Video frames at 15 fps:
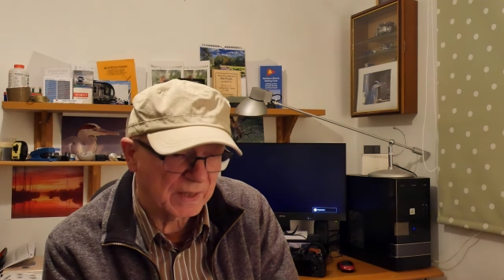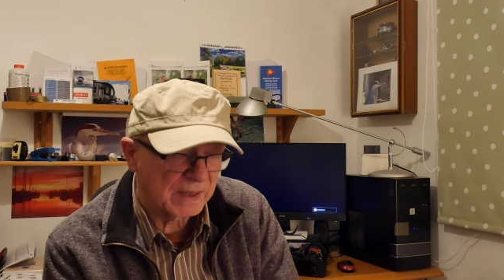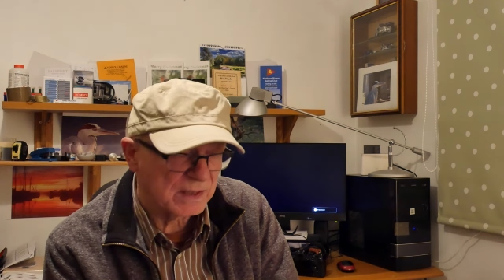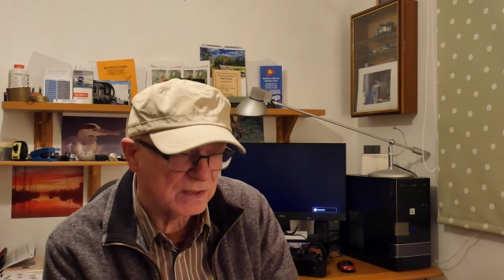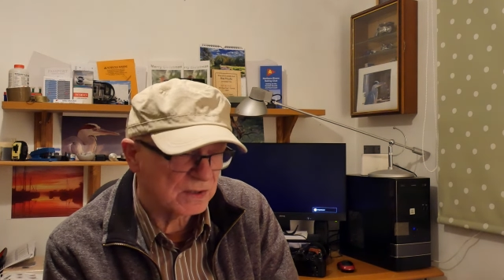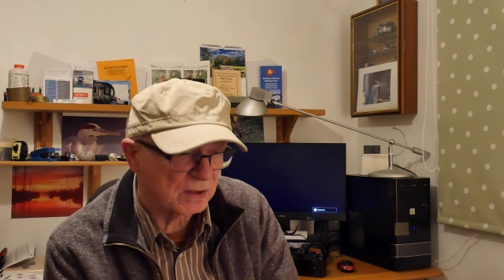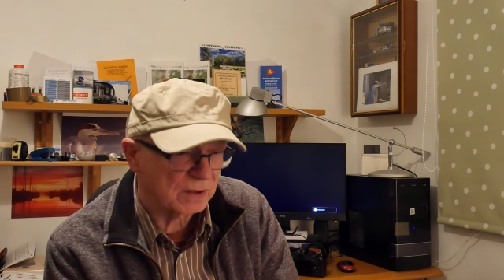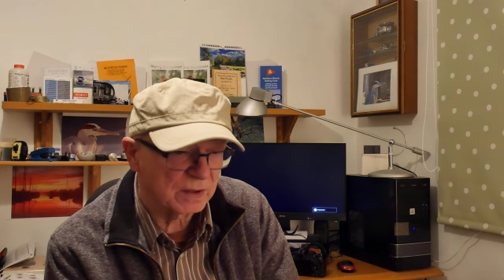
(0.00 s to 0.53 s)

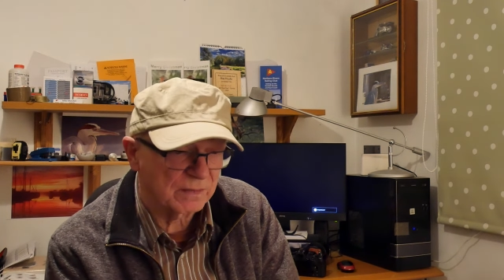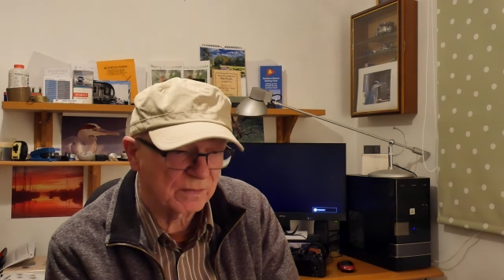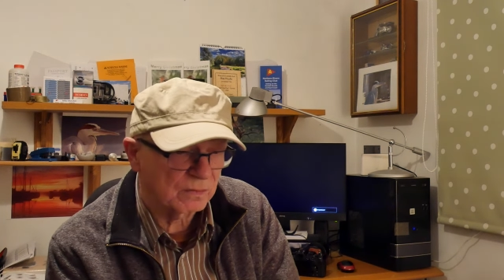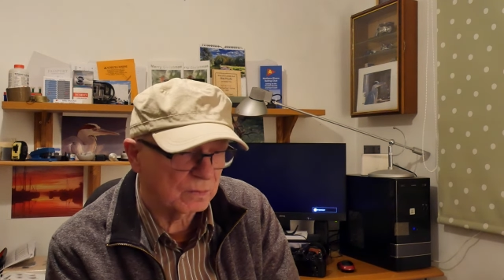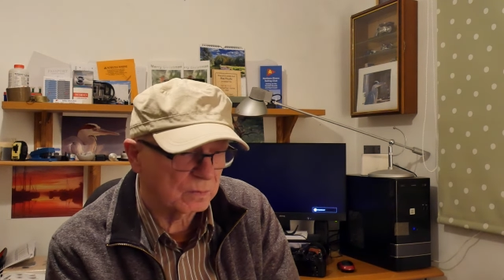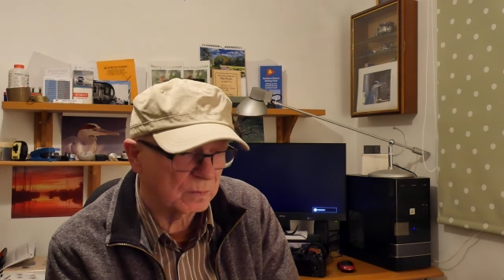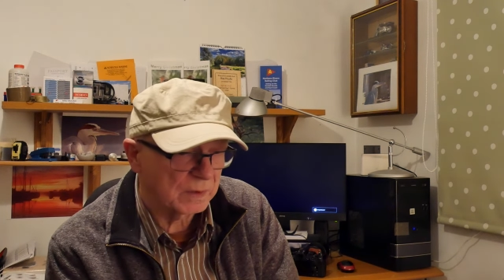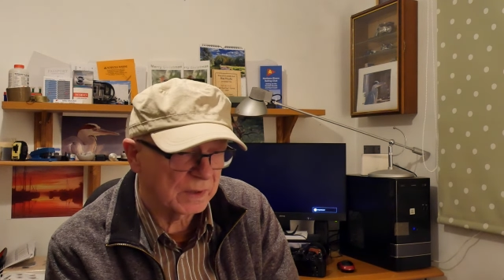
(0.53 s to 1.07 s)
as I
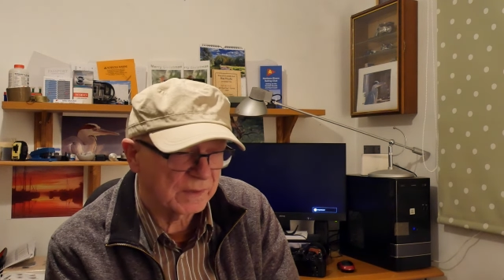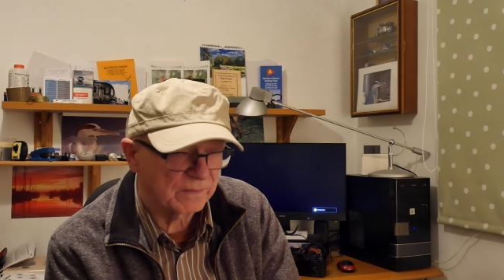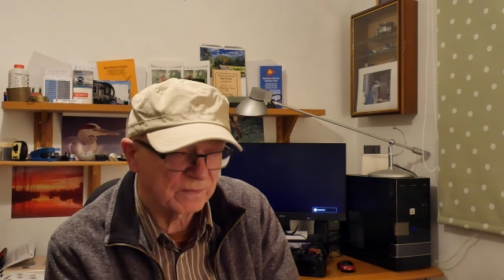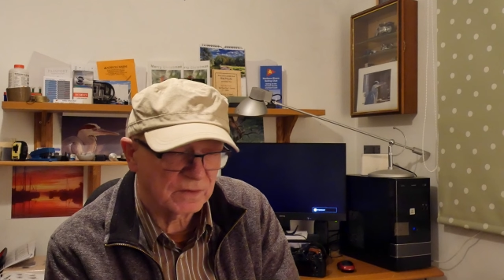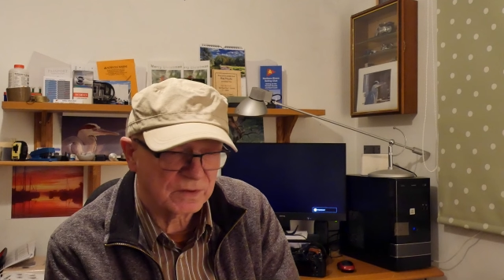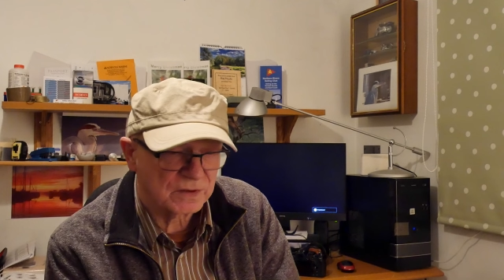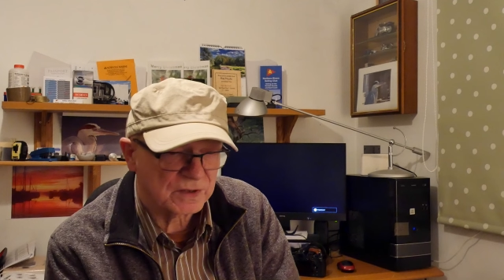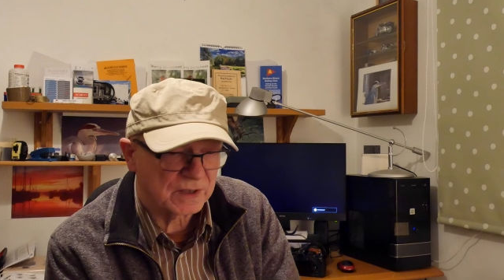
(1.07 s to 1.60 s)
thought when he
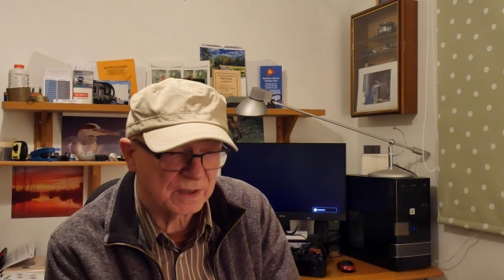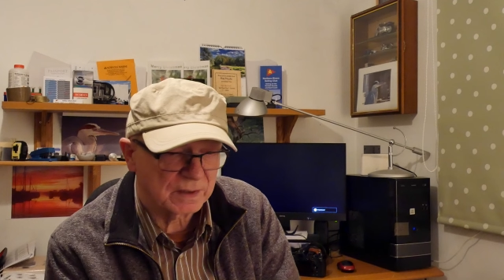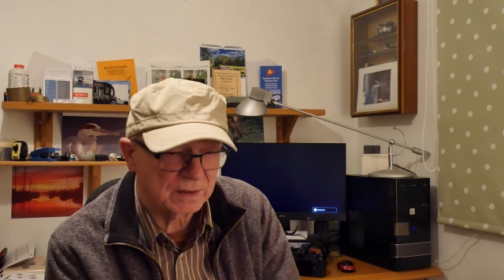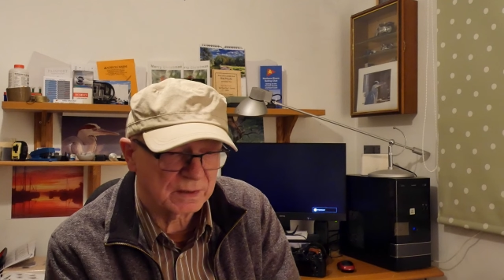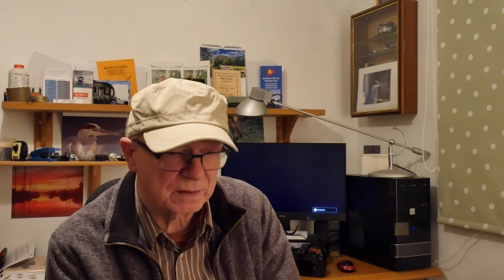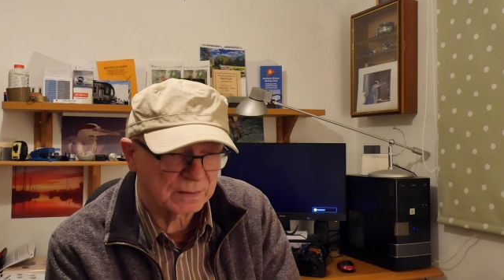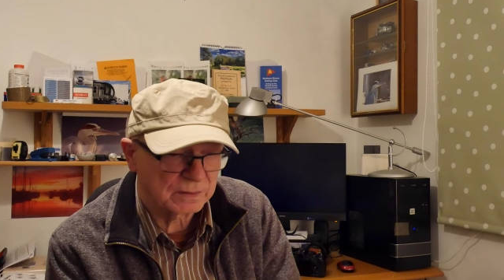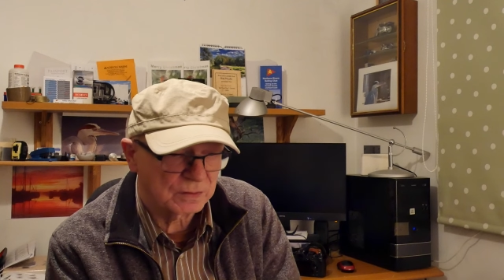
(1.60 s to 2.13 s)
first said
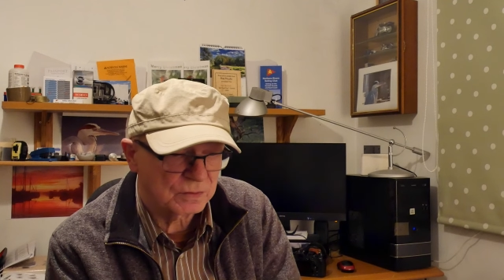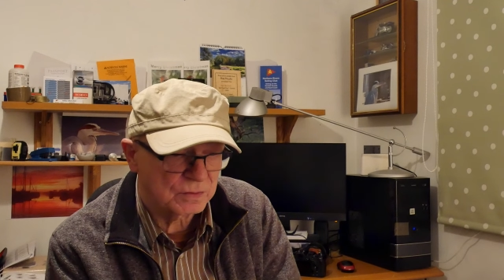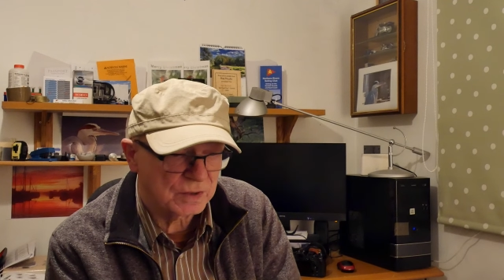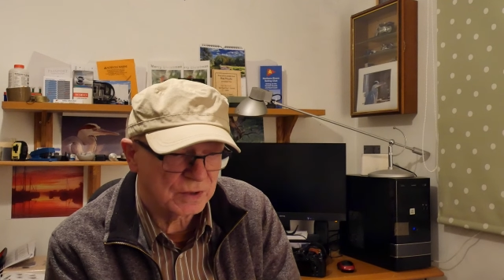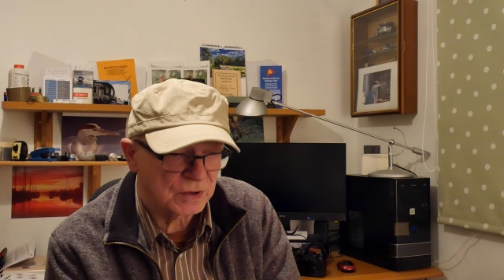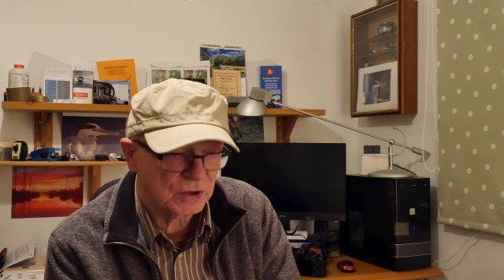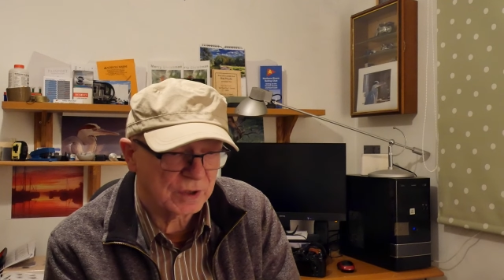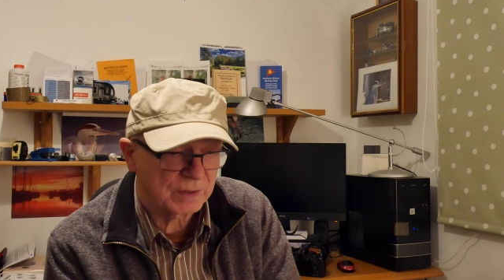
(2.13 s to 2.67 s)
that
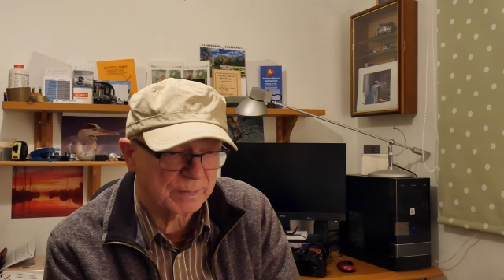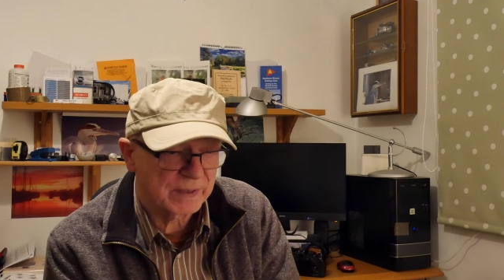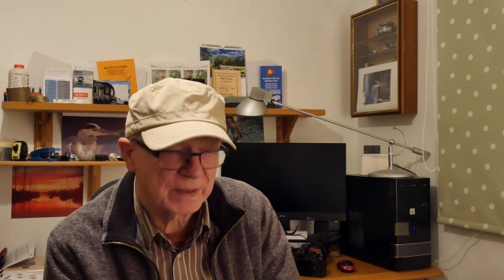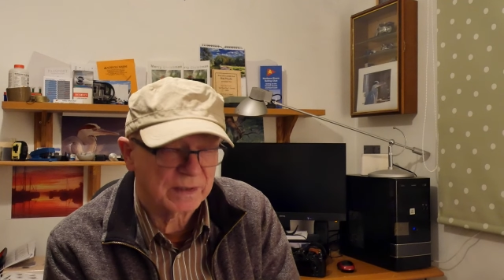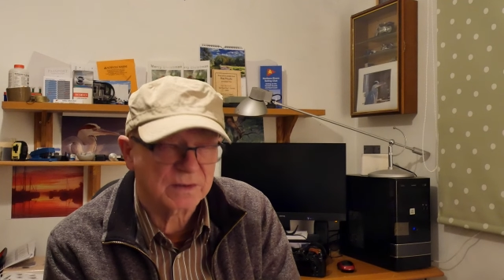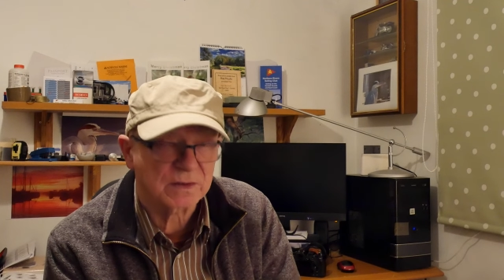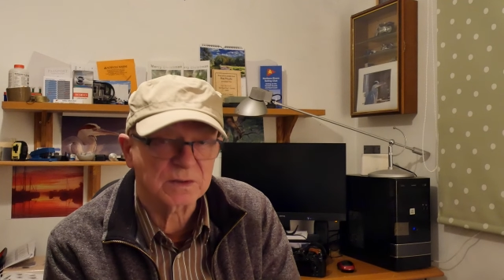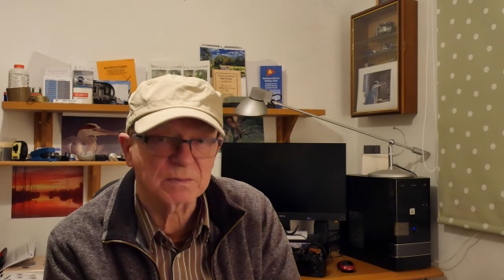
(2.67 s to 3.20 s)
using
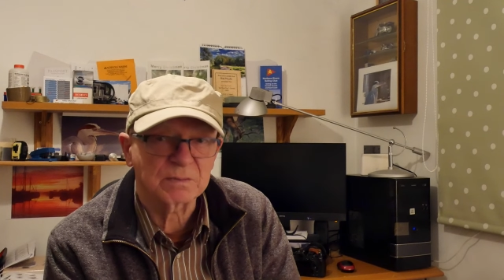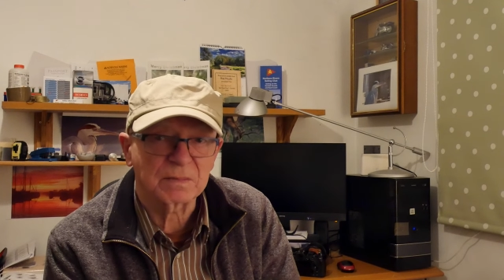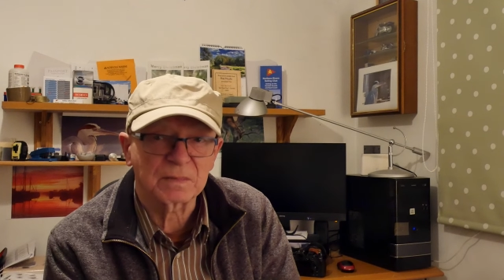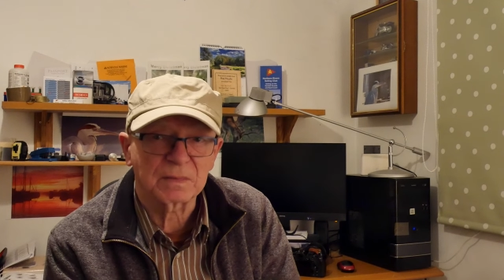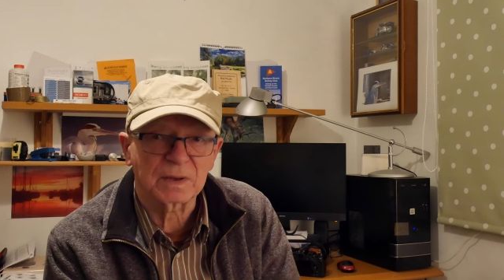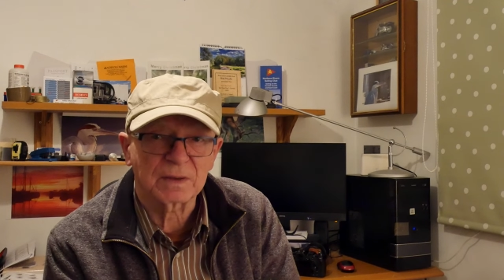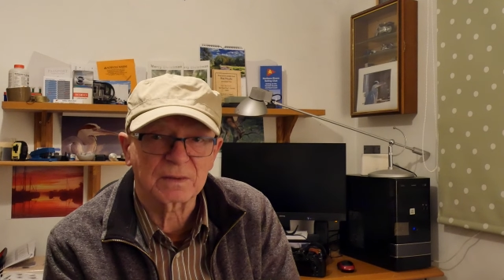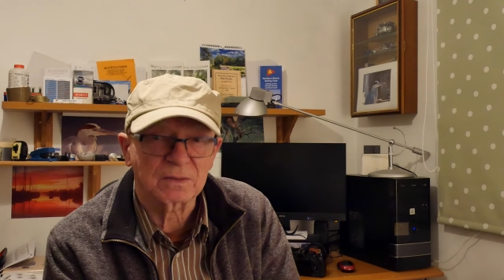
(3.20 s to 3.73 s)
JPEGs,
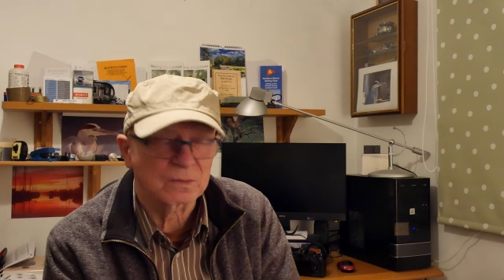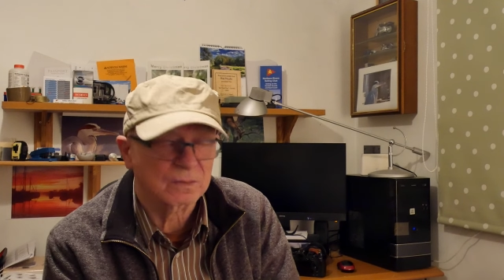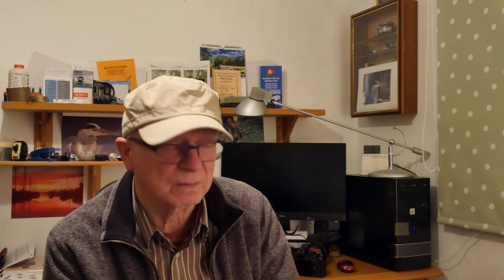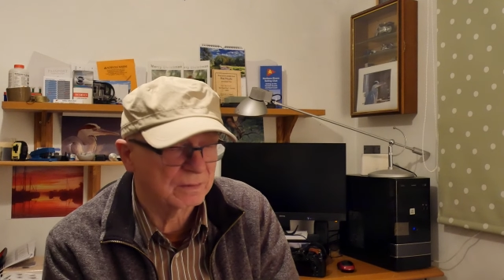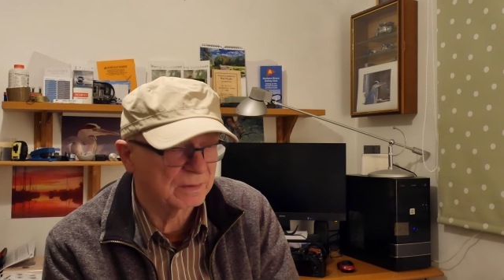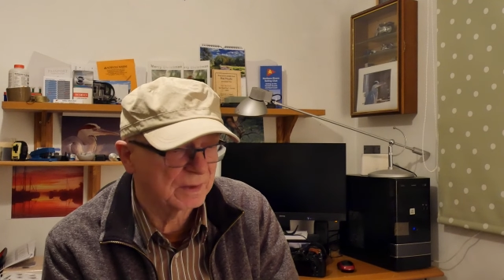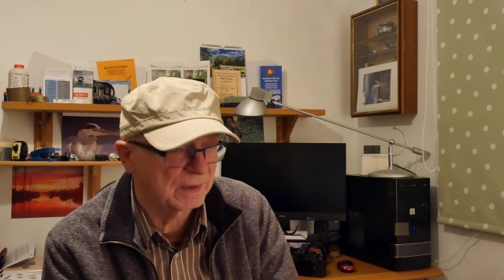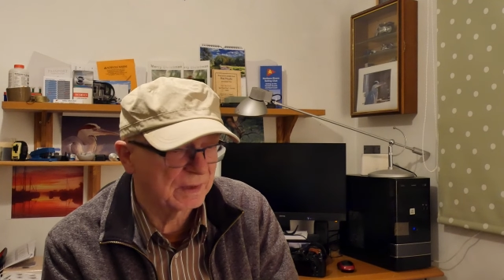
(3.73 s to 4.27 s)
I thought,
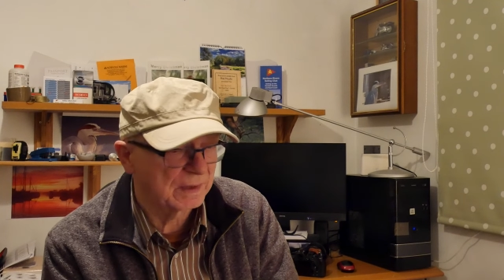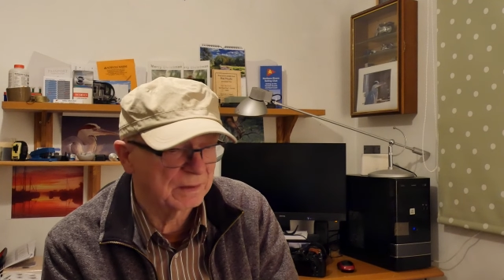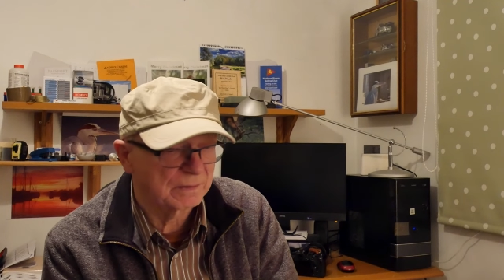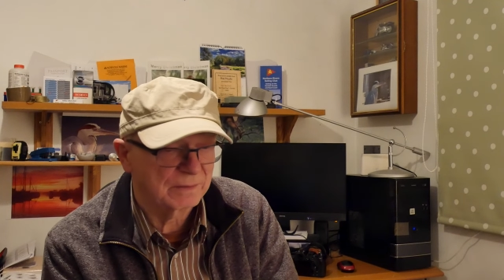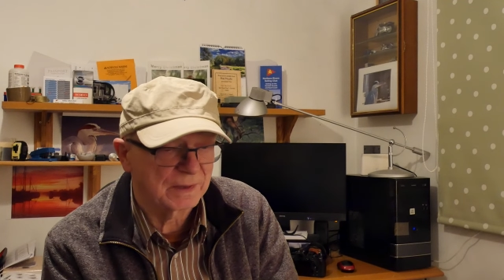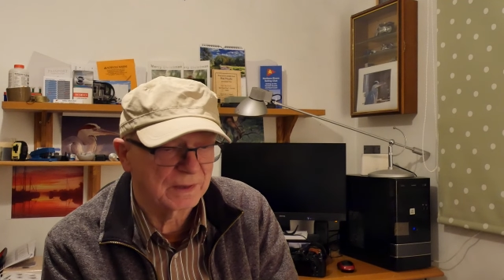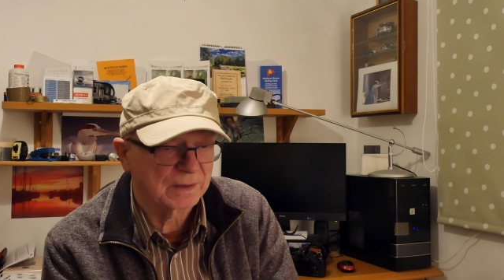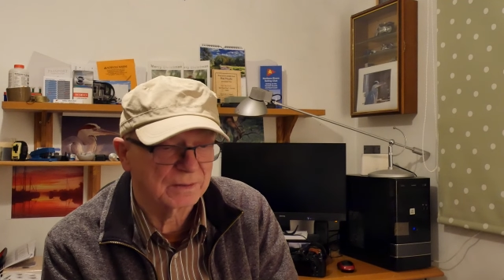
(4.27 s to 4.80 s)
no,
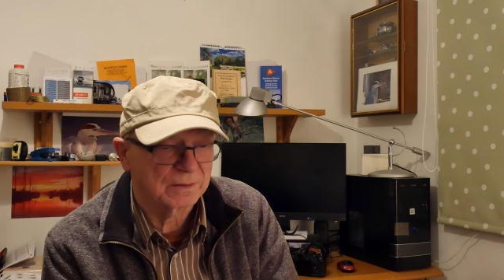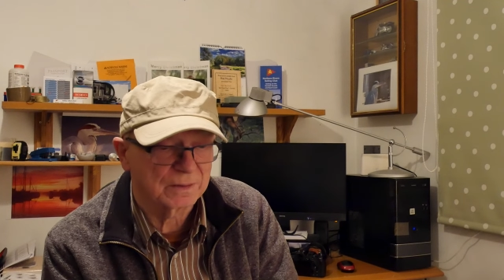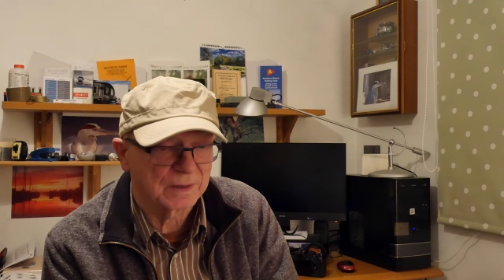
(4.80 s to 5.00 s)
no.